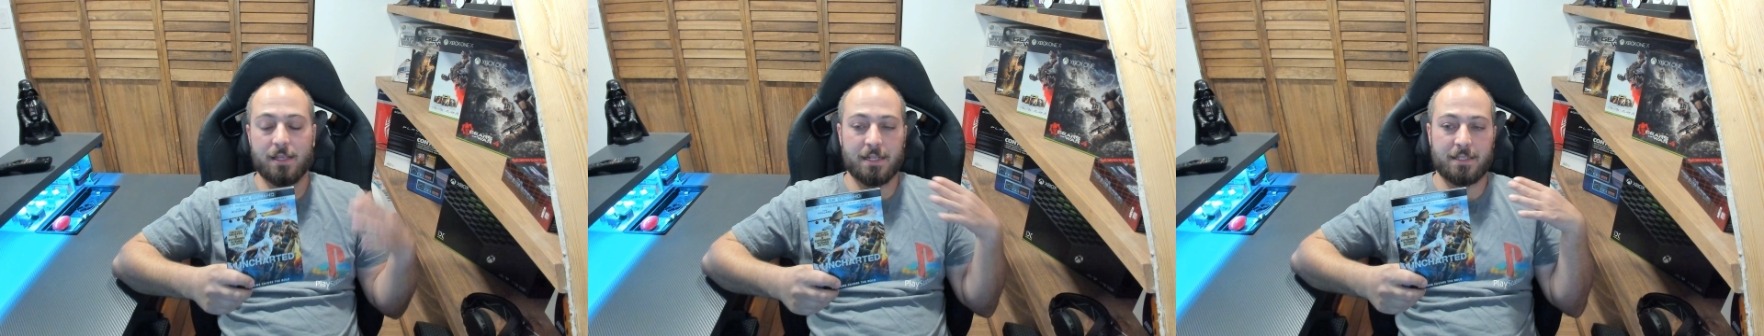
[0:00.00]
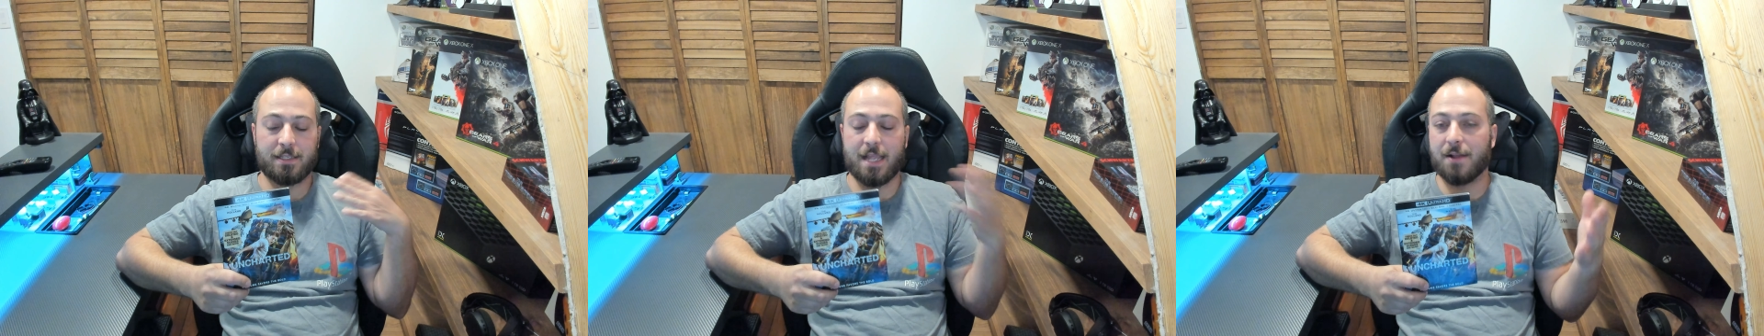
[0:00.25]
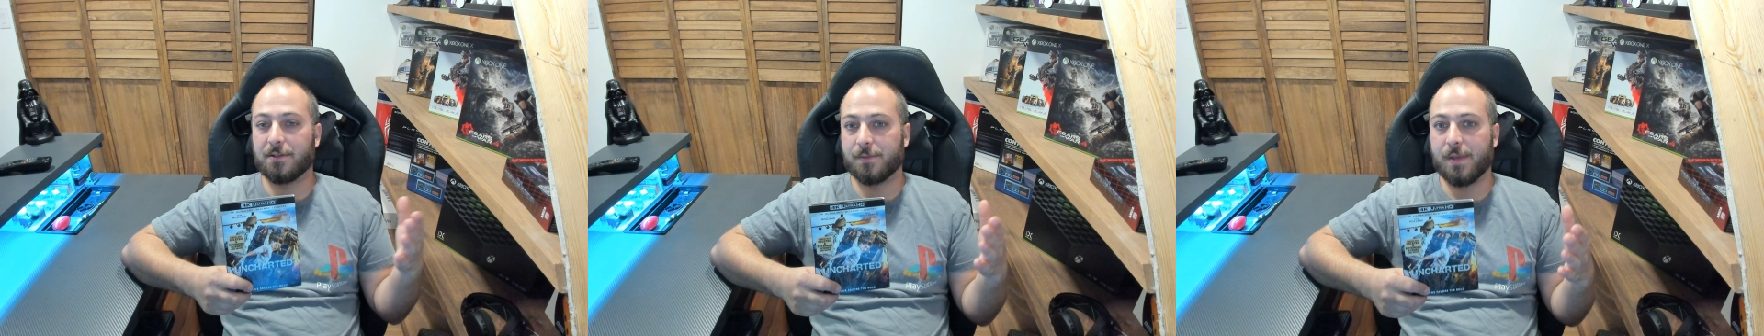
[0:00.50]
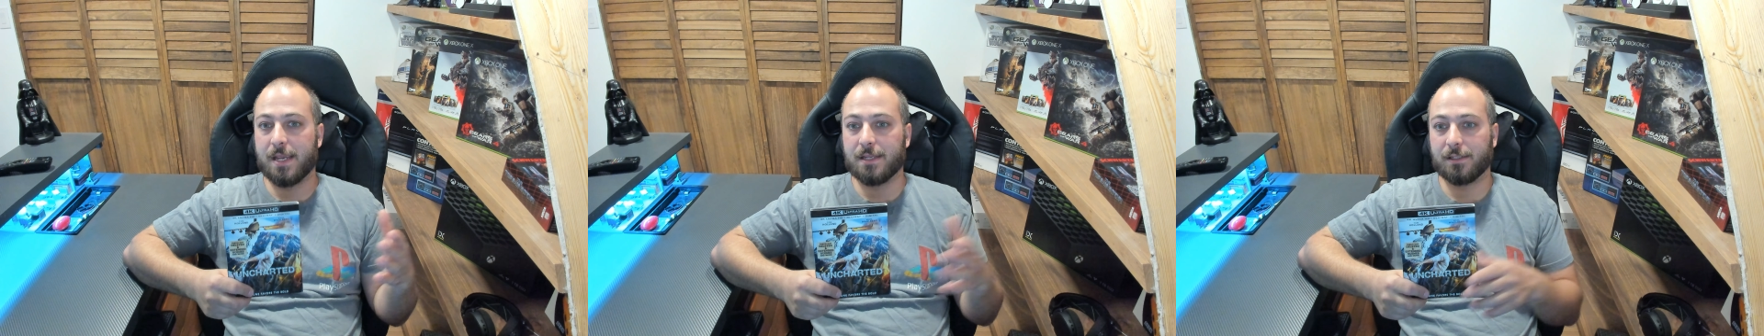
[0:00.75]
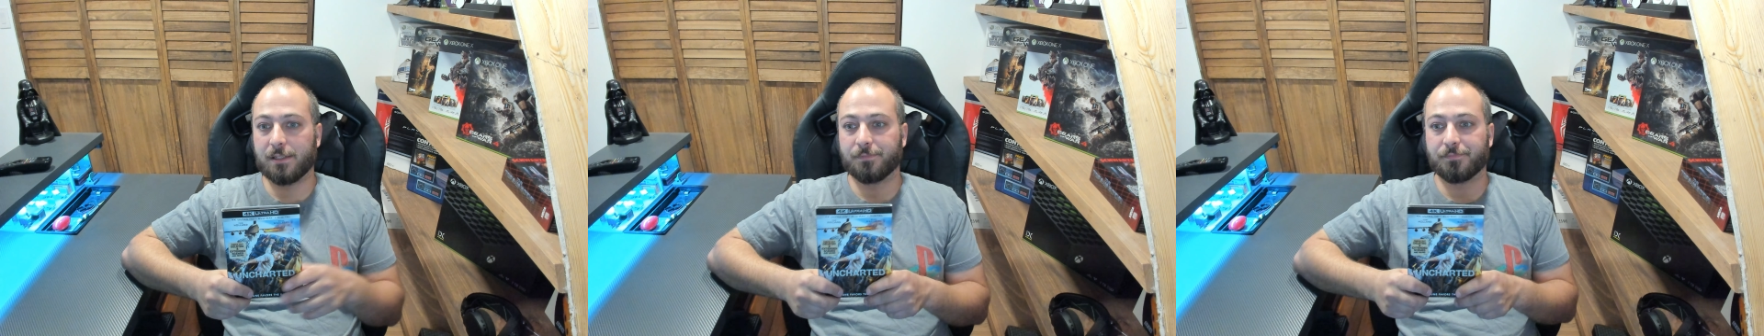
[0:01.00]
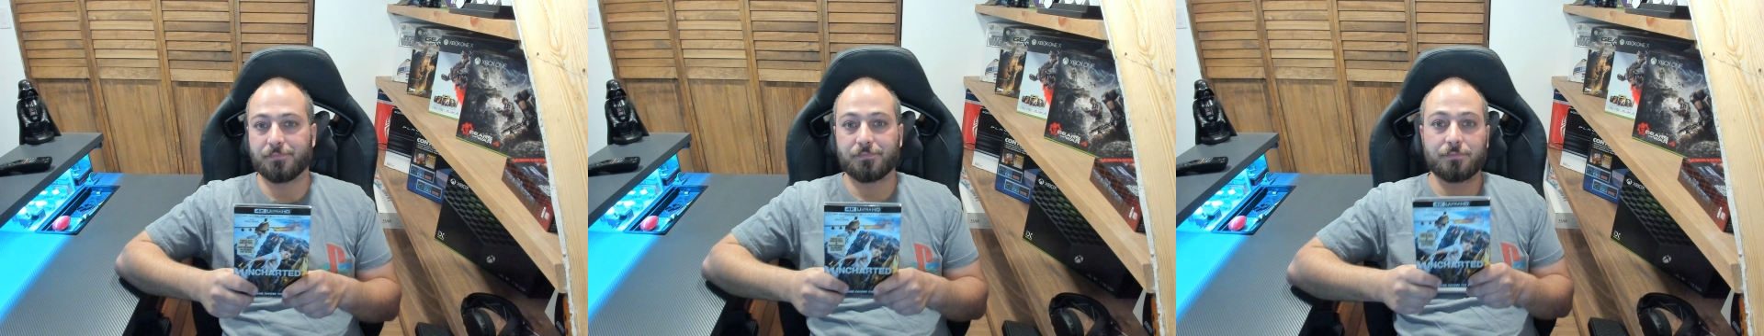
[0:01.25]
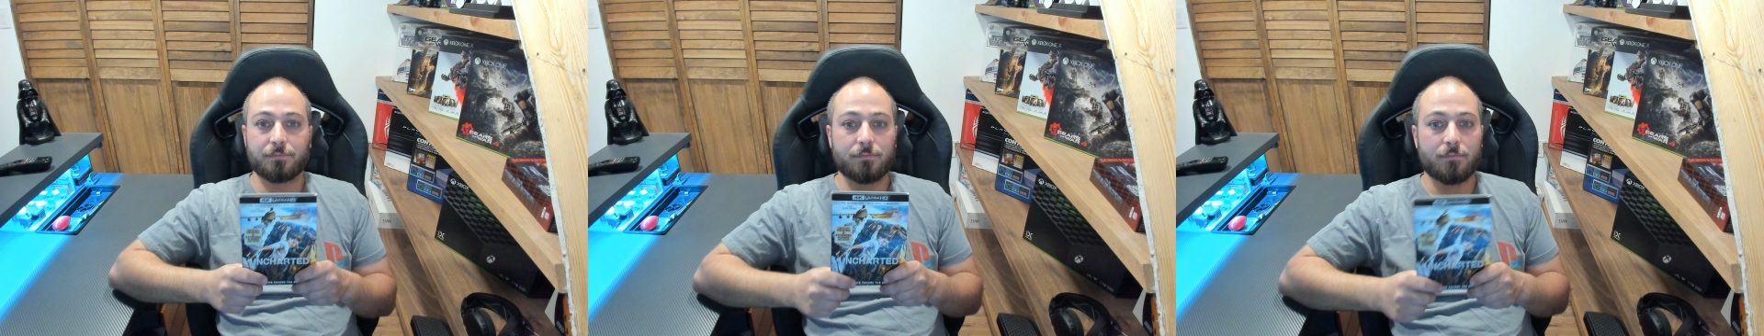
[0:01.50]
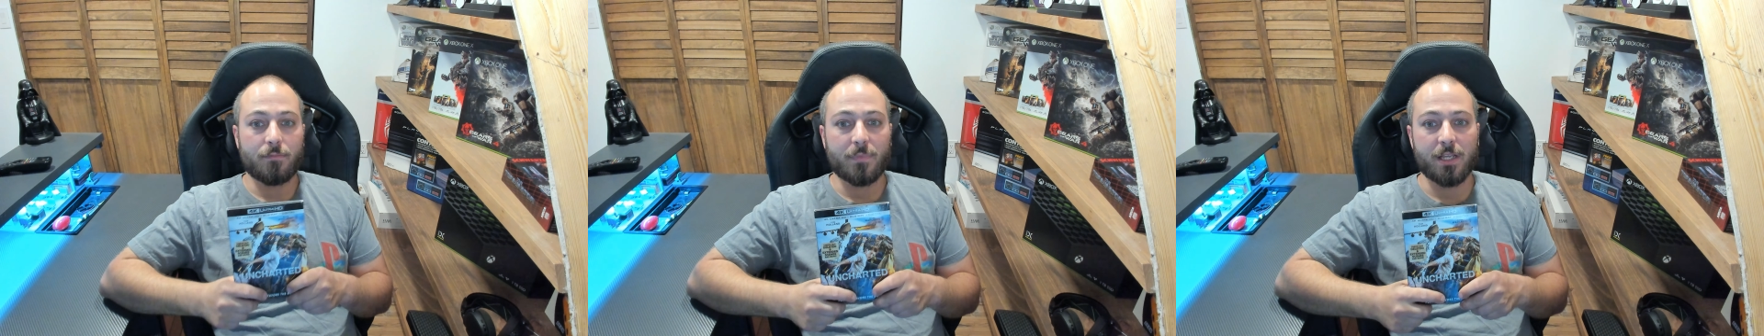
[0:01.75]
It sounds amazing.
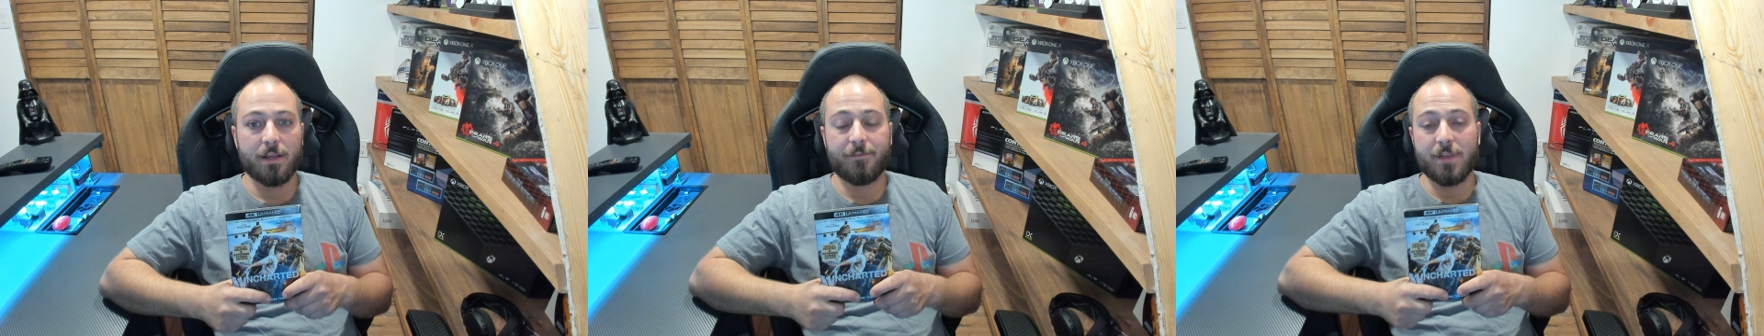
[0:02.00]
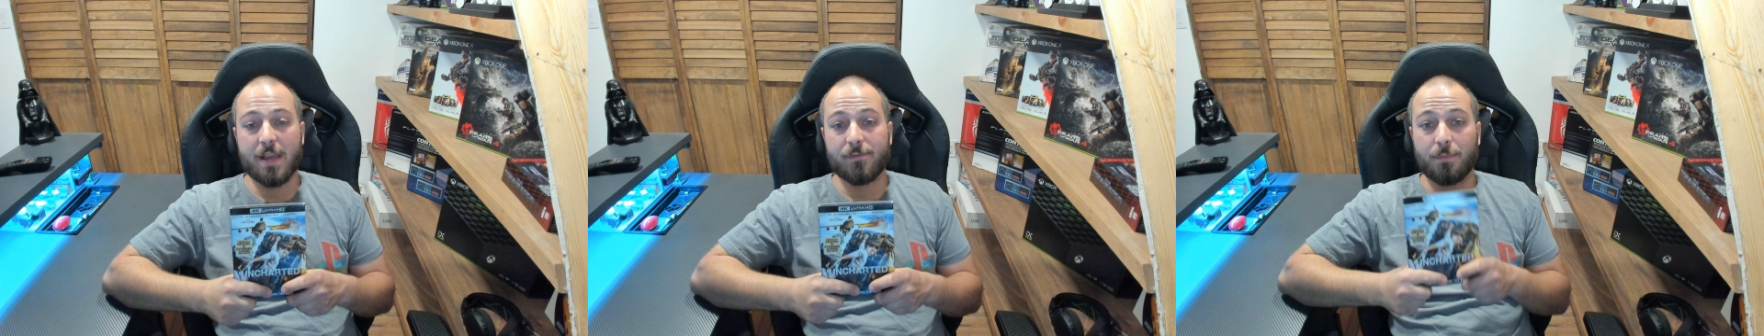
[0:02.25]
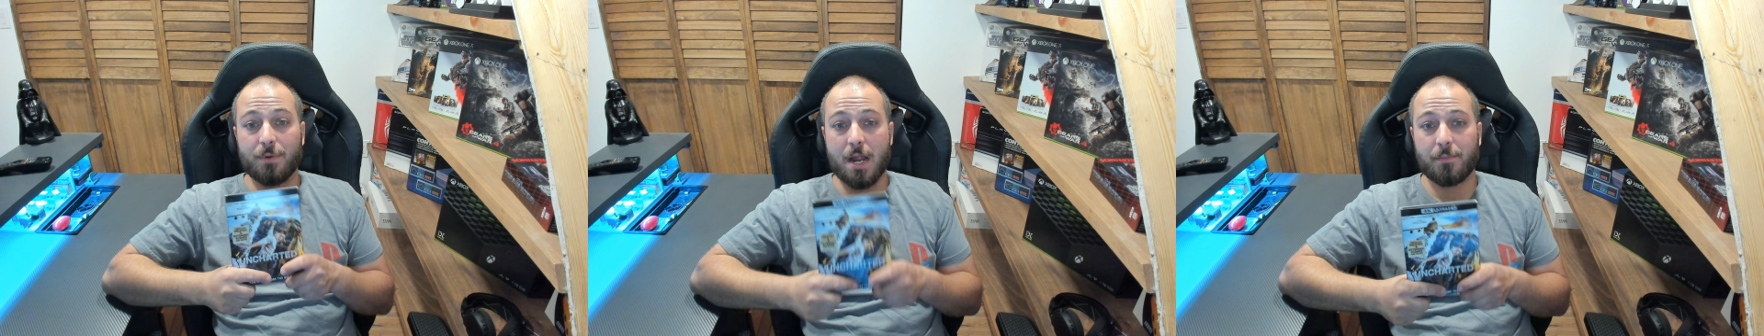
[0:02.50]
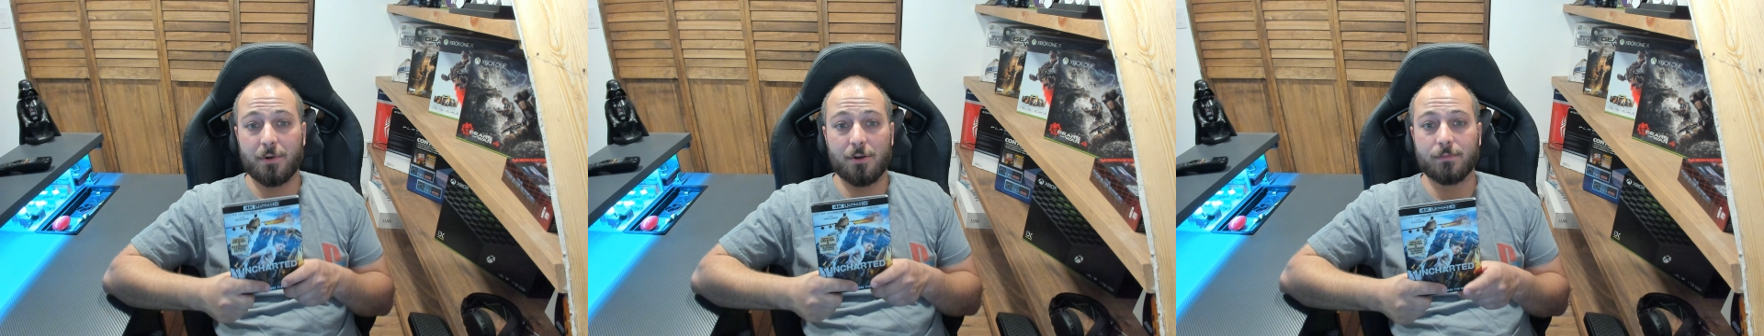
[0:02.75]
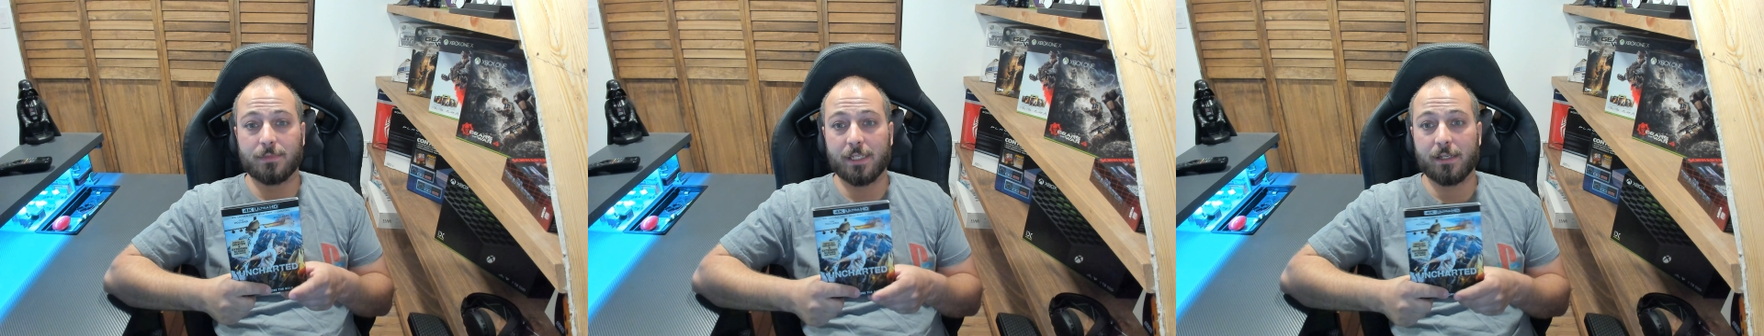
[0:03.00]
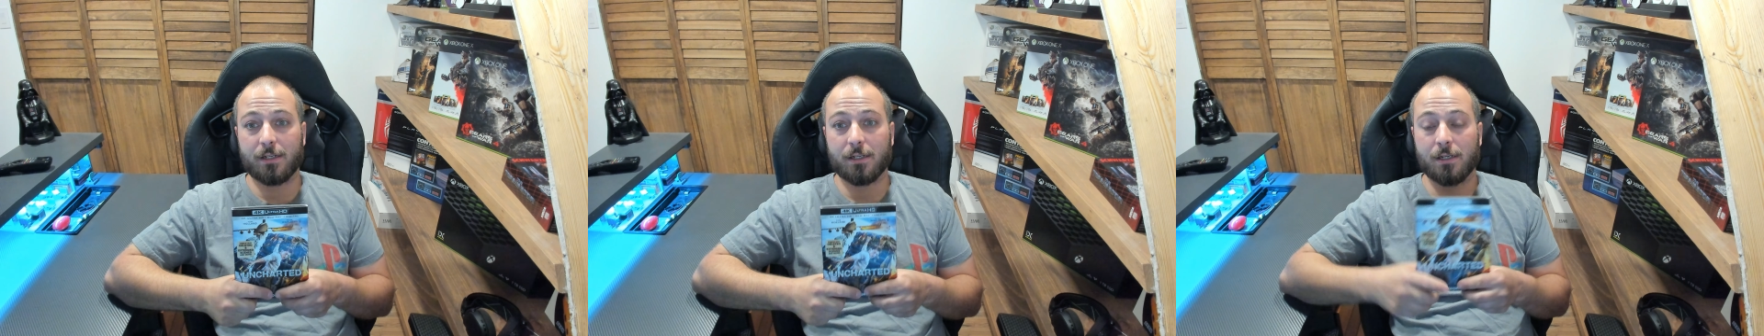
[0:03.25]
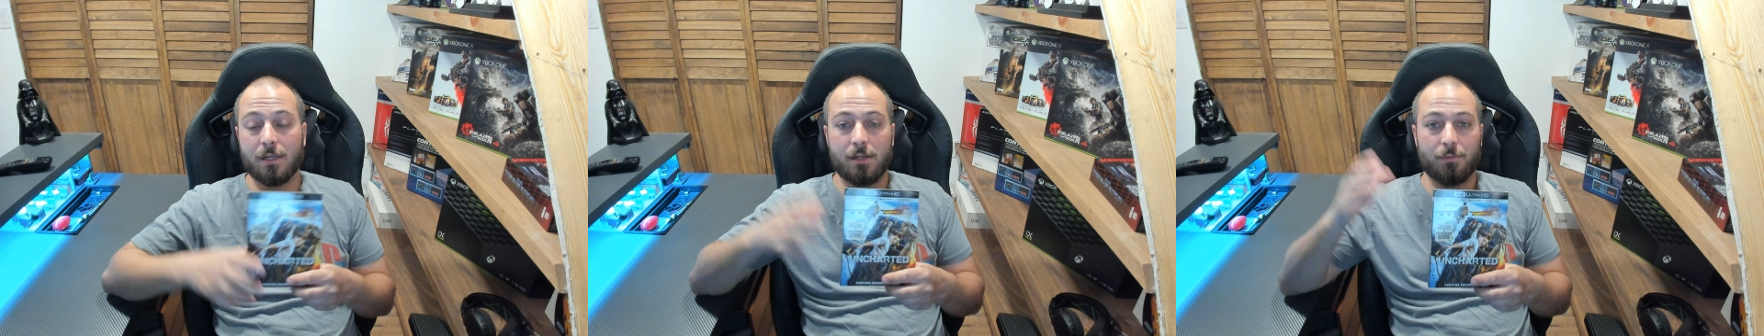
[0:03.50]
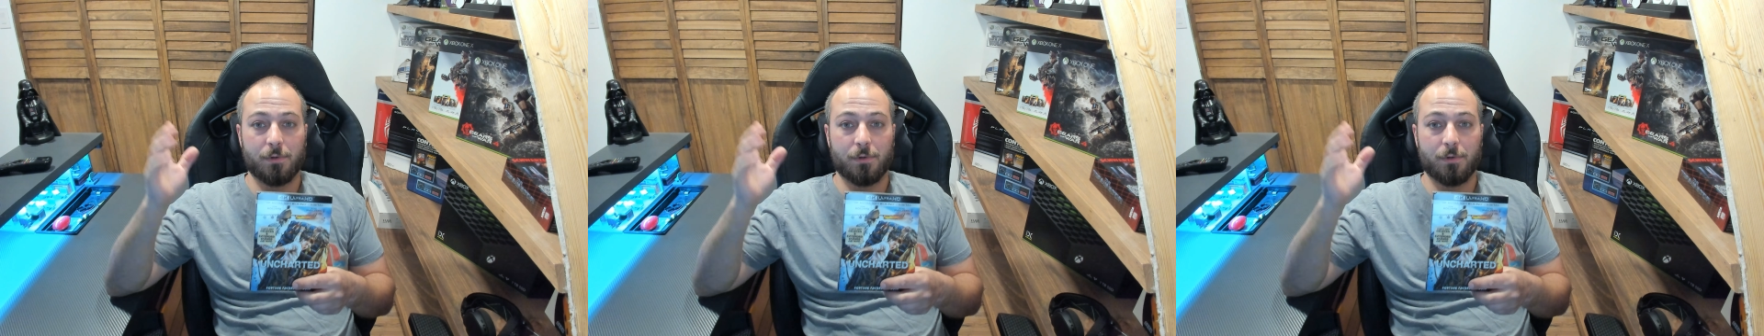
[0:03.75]
If you have a proper home theater